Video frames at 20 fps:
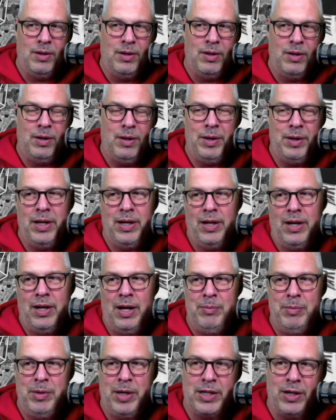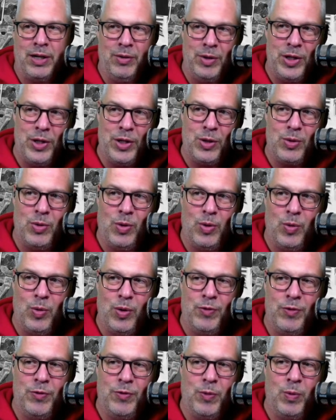mean, I'm not going to read the quote
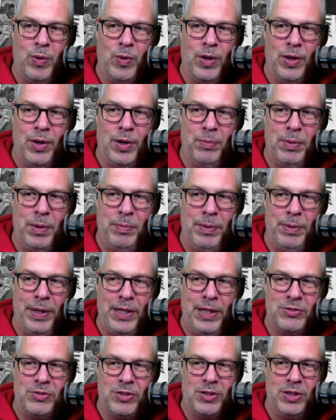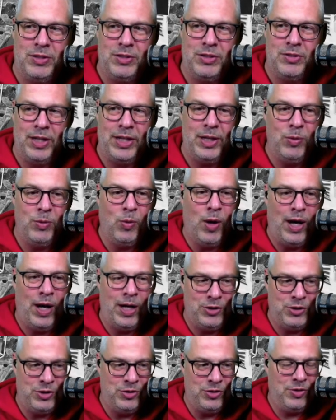word for word, but basically he said he
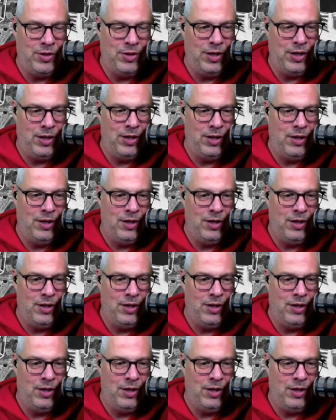watches the